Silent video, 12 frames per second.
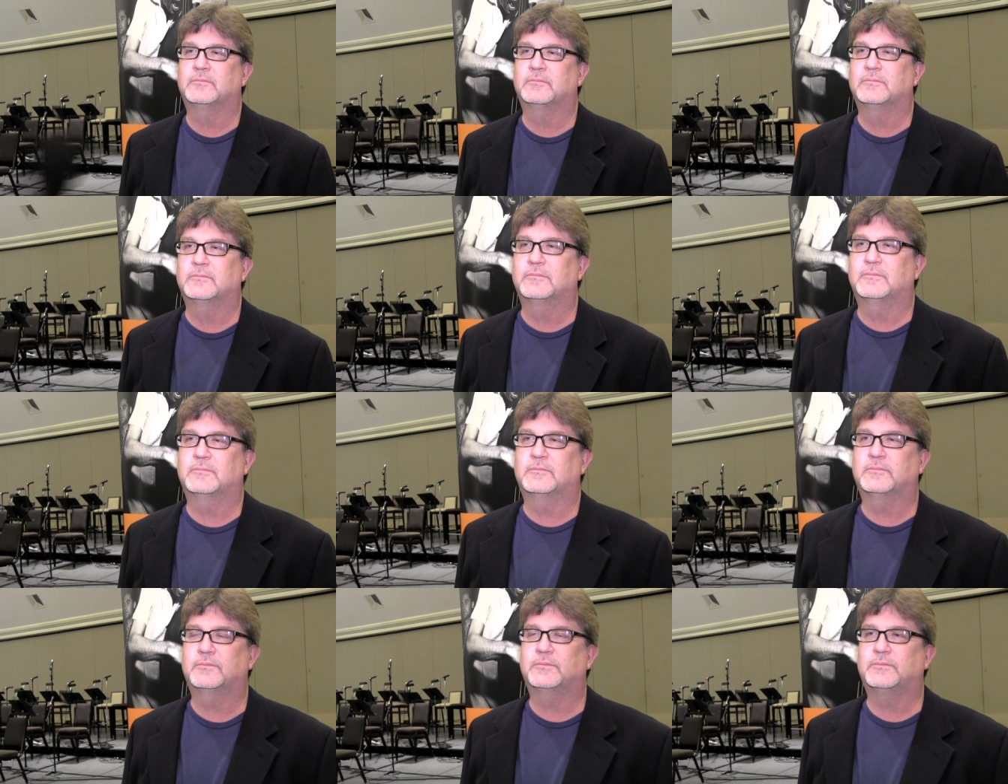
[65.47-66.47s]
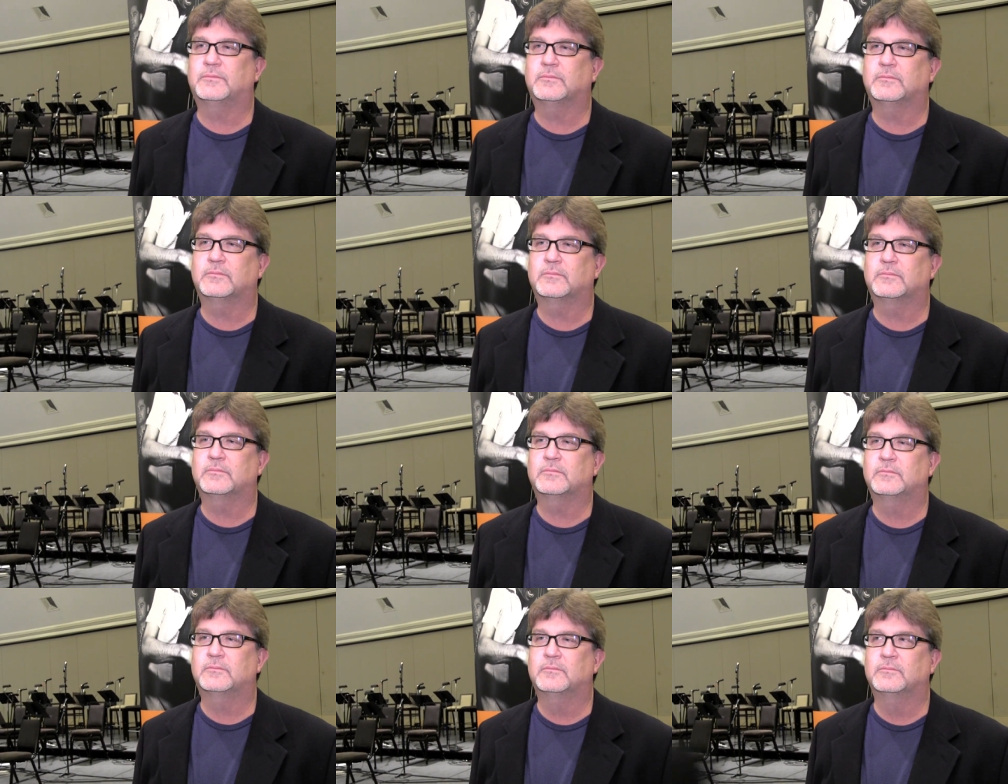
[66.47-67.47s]
Over the course of how many days is the
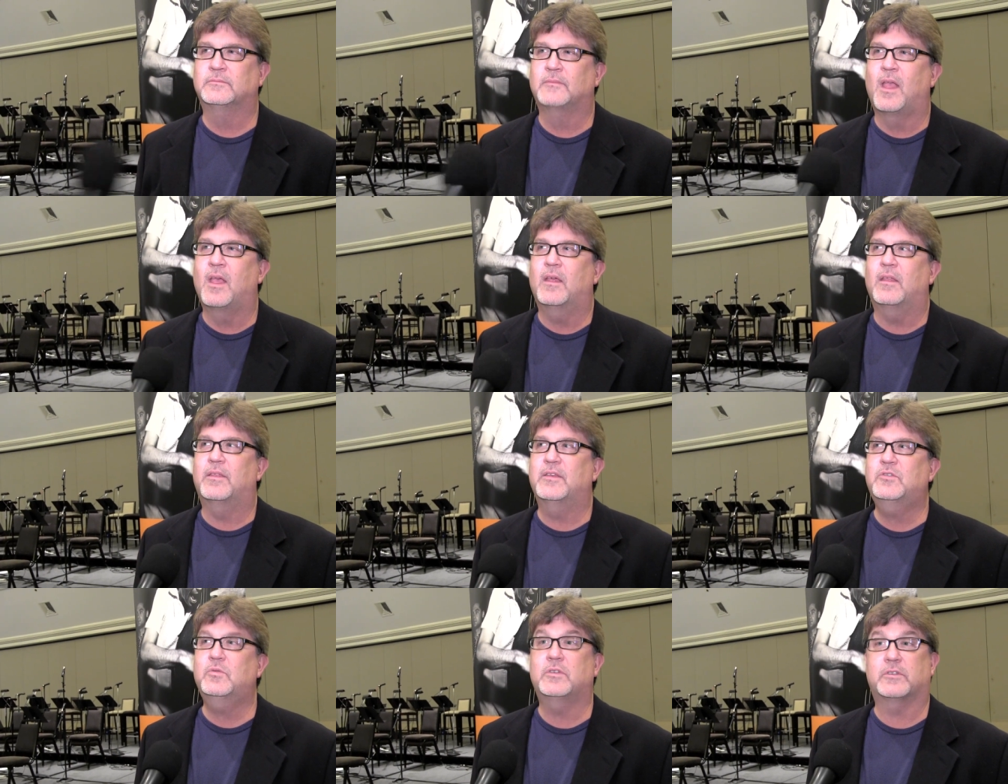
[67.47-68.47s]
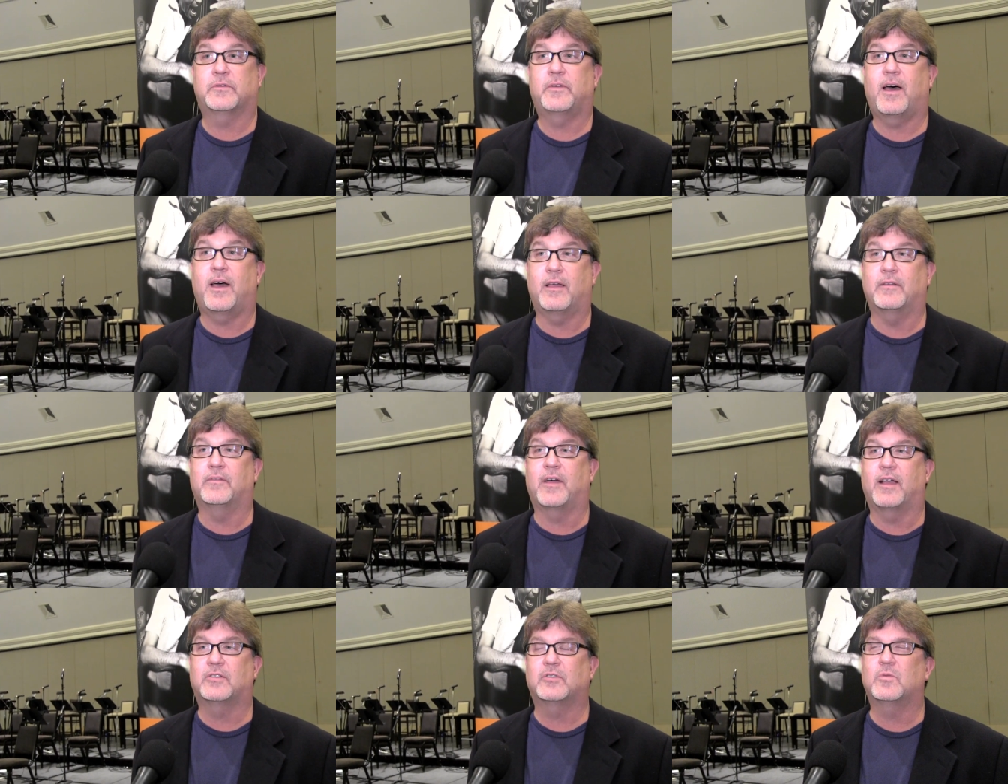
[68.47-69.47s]
show? This one is five,
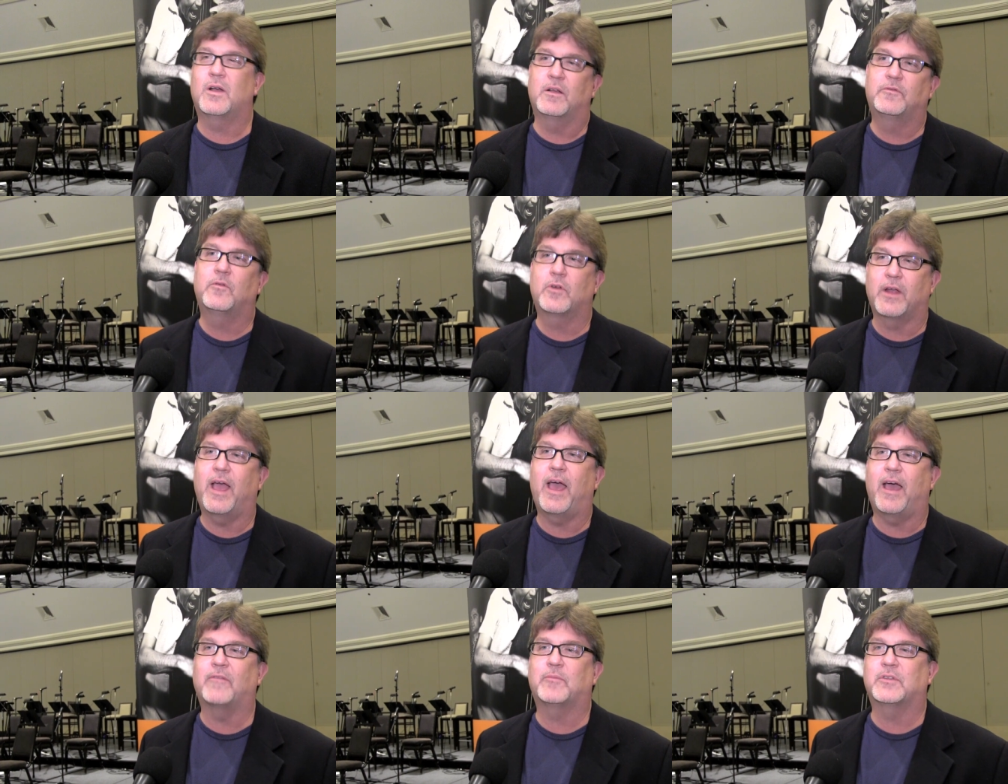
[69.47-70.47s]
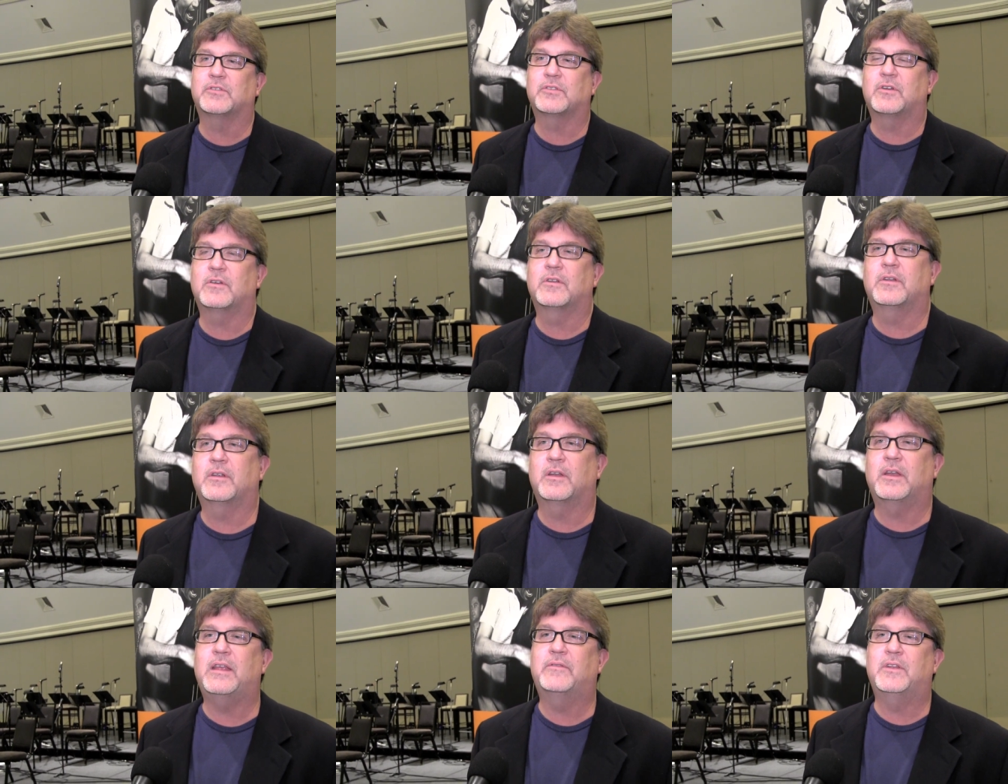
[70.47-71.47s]
actually. Well, four and a half, but it started in
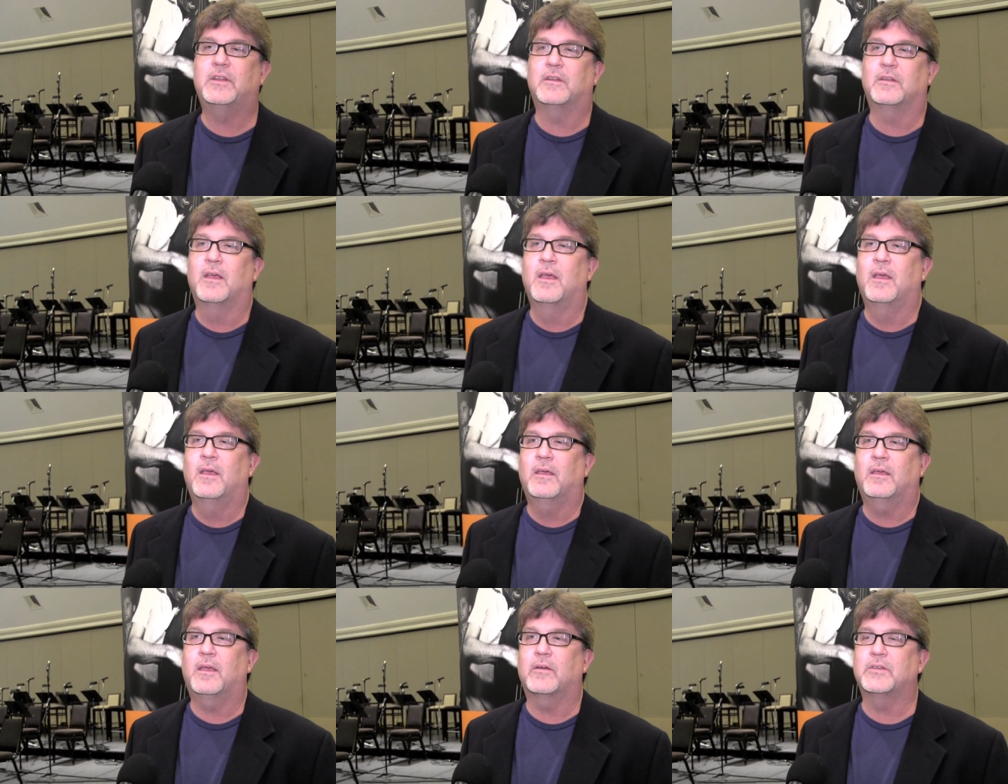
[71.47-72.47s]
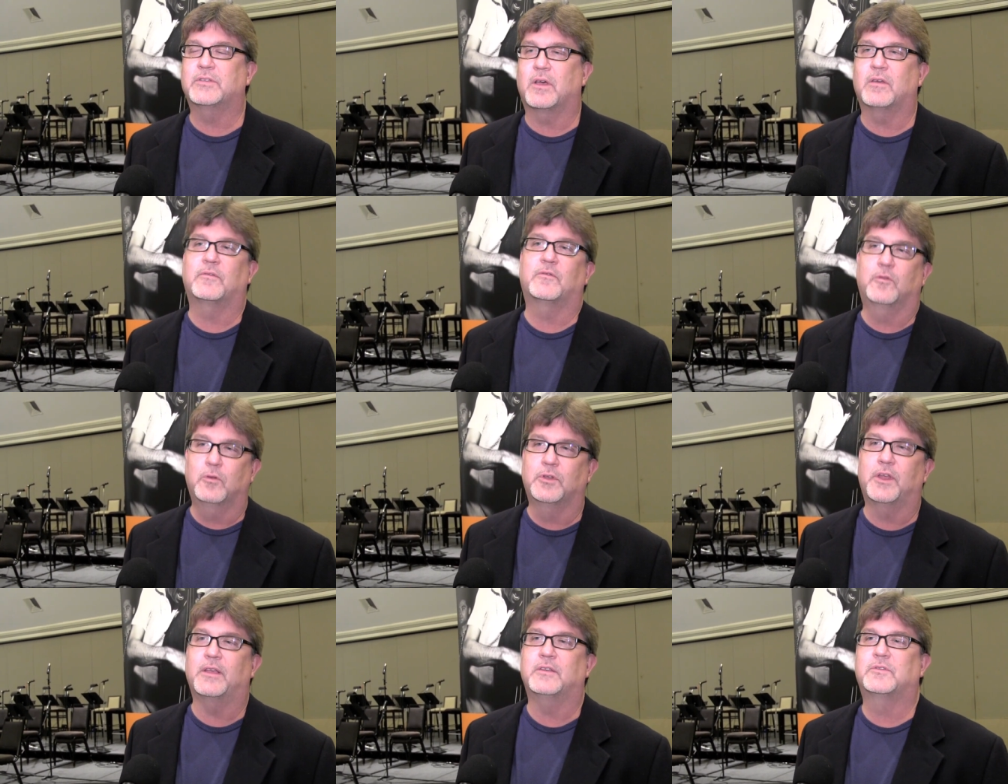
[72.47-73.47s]
an evening and carries on full
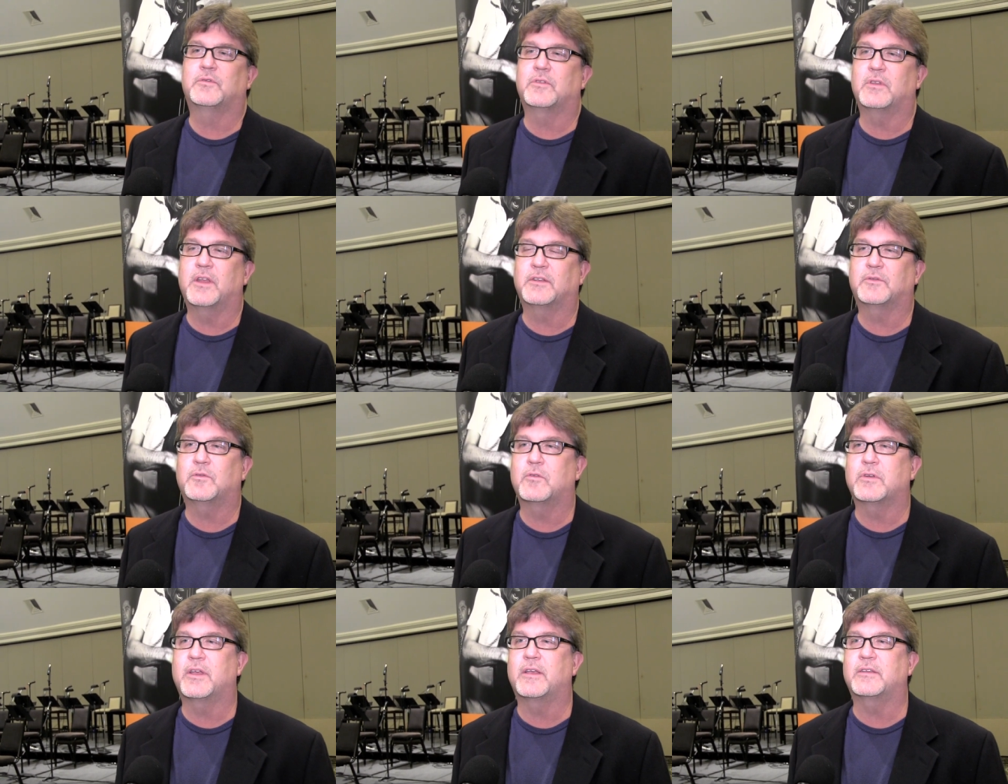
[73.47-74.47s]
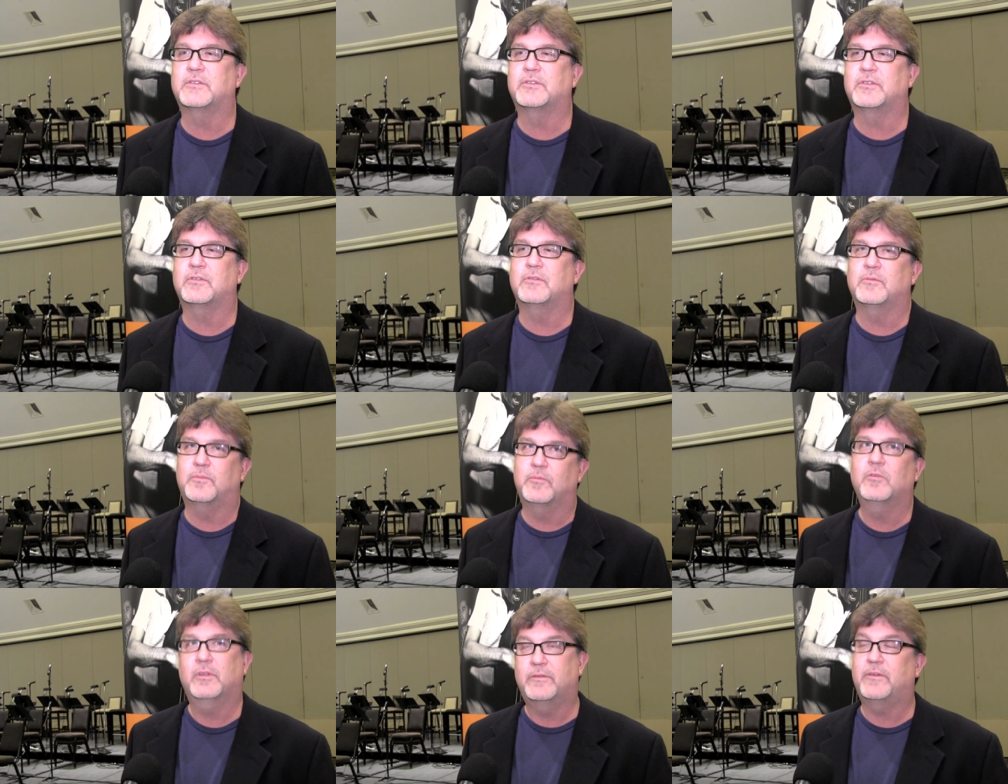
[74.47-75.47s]
days for the next four days. So,
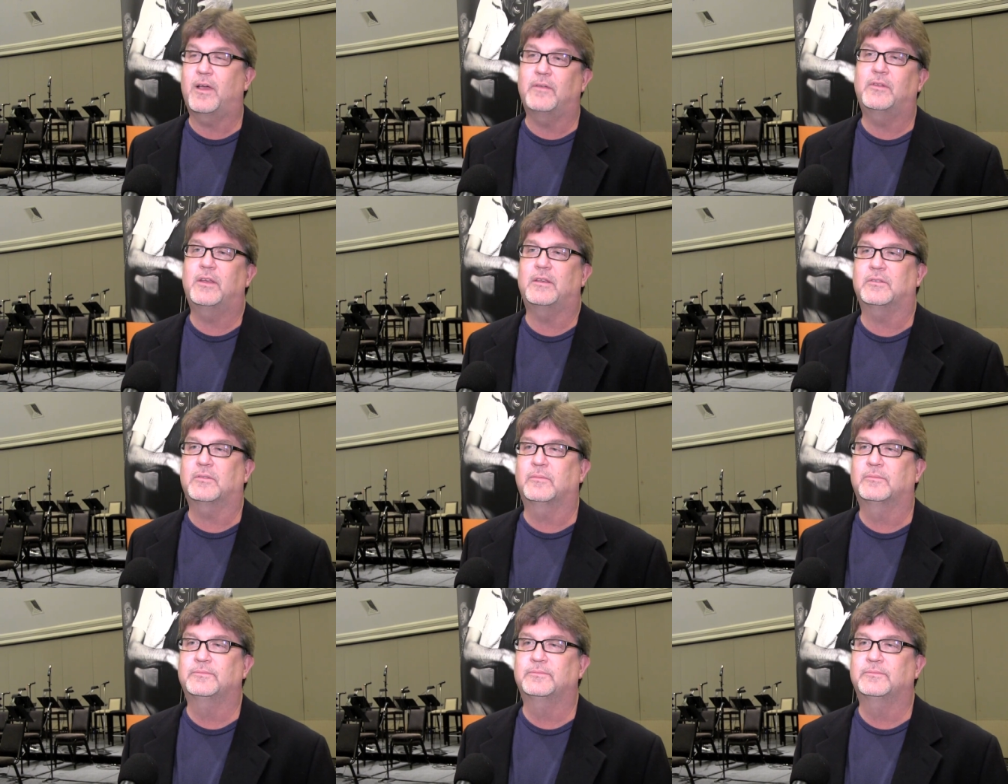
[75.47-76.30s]
really, five days.